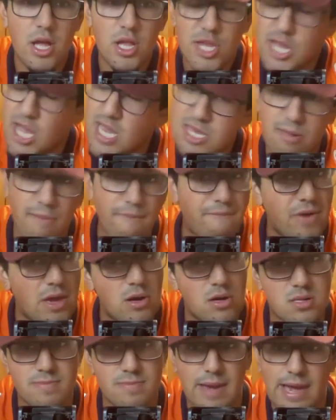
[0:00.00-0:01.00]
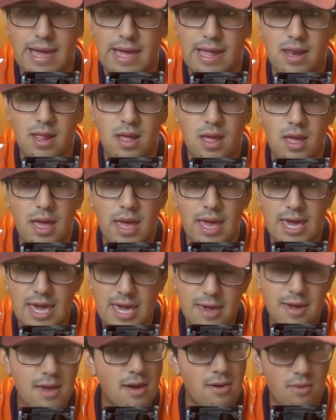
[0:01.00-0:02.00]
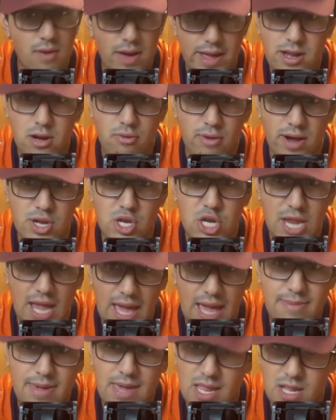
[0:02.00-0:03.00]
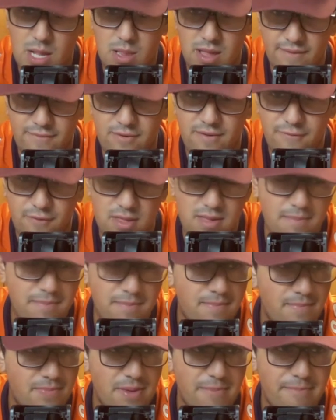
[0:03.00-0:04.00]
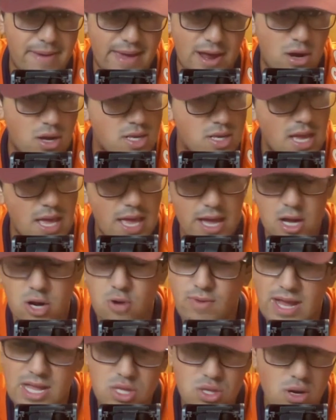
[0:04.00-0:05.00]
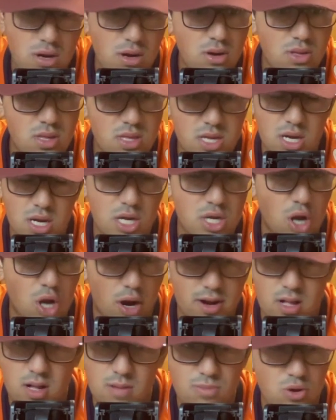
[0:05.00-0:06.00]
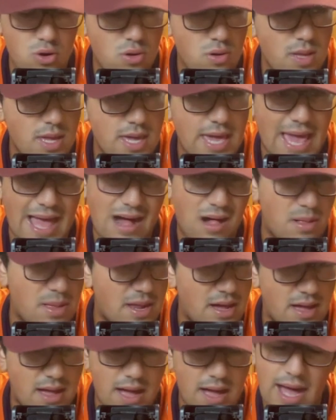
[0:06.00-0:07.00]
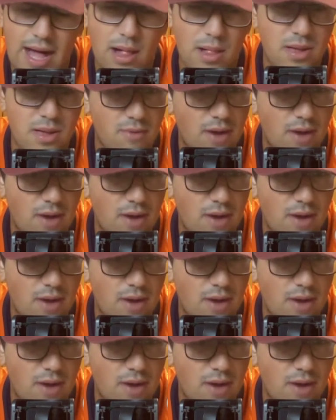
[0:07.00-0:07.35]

justin fields man he in crunch time he delivered for the, the Bears. Great throw to Darnell Mooney, Allen Allen